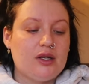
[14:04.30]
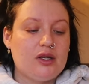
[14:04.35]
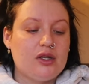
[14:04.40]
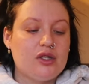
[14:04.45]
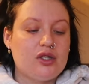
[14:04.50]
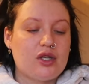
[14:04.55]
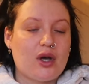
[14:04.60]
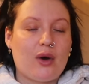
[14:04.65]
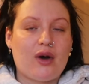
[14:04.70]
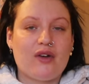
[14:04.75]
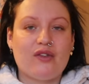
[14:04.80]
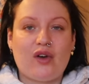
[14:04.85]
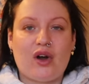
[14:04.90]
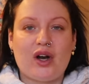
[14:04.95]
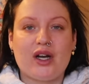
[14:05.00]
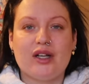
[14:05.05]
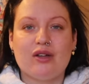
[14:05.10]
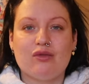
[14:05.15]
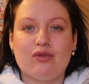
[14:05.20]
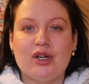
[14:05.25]
So I
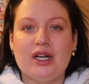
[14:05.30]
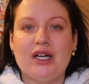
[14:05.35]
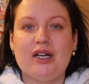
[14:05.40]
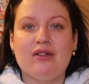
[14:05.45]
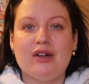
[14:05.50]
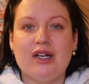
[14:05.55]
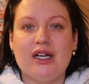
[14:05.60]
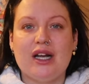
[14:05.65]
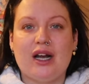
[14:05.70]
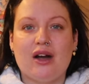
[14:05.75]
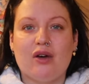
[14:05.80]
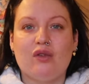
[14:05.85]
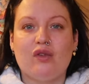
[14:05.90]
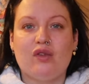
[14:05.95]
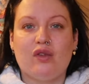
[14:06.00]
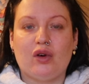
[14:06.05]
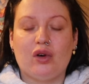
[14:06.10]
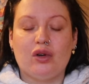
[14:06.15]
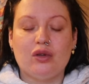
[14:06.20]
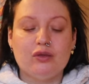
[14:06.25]
find it really, really
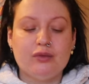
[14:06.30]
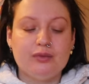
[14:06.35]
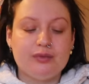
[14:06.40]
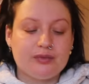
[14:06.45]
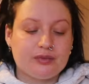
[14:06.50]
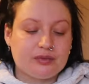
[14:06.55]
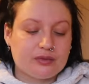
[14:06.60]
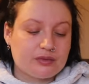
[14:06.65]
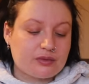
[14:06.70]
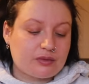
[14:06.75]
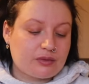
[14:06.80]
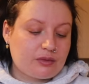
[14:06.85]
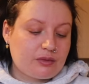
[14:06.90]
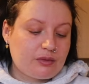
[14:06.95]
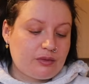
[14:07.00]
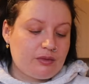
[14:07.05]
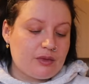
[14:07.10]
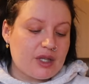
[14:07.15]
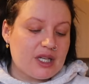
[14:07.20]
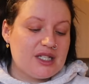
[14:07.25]
helpful.
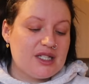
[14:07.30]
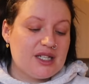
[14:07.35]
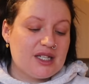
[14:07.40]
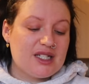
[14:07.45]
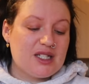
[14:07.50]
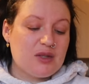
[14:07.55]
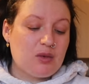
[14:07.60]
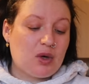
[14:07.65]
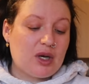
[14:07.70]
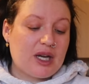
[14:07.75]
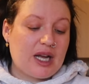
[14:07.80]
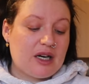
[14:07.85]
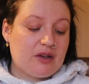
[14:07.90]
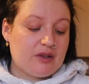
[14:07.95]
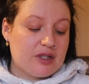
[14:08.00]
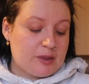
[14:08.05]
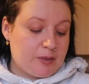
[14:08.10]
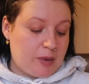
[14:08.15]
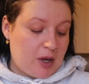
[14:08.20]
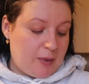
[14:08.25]
61
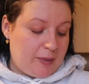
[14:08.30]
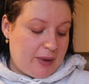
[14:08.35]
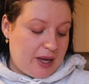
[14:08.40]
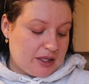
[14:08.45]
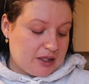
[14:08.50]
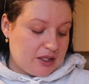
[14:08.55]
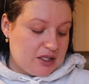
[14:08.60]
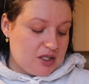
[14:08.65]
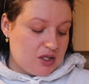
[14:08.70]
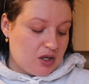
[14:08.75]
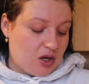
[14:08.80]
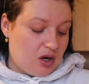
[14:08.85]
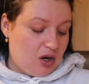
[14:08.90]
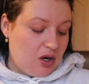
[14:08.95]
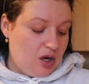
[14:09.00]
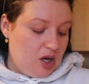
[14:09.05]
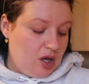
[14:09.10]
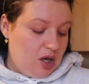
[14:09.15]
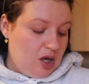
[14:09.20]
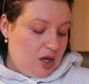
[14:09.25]
calories per pack these are.
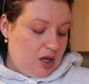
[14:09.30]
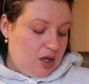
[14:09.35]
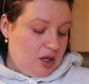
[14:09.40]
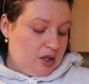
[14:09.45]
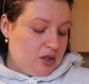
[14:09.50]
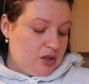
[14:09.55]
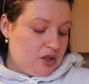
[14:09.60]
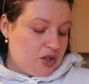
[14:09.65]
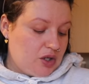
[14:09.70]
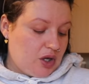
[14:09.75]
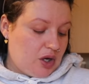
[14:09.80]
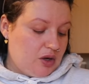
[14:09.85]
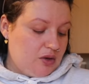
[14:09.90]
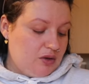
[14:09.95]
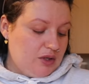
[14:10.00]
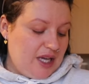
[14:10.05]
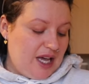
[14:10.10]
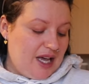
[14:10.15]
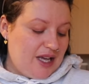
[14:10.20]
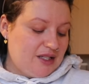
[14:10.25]
So
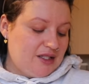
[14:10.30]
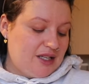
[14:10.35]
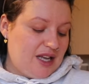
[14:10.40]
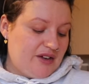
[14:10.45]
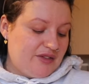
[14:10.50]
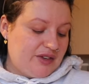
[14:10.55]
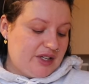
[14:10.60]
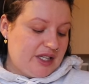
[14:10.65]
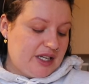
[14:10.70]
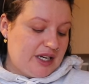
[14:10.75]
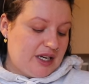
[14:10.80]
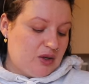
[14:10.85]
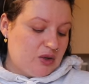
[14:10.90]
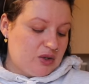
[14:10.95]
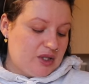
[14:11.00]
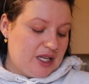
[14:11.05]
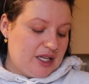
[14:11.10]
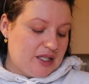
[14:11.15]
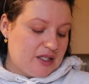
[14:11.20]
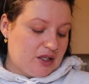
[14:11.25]
yes, everything
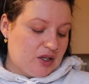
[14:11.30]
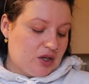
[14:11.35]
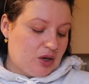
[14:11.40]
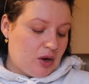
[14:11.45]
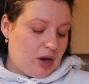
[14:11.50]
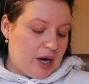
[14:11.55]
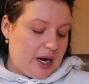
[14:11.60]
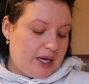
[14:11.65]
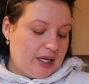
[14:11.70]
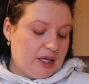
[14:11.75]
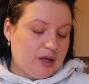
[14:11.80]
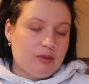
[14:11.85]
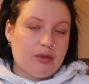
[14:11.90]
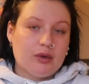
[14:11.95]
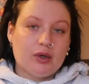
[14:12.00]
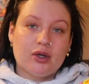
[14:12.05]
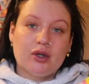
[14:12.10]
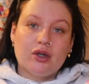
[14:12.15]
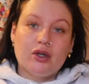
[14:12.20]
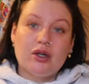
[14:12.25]
else isn't great,
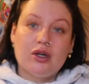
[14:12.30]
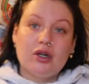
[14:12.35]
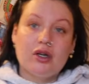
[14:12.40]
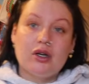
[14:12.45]
but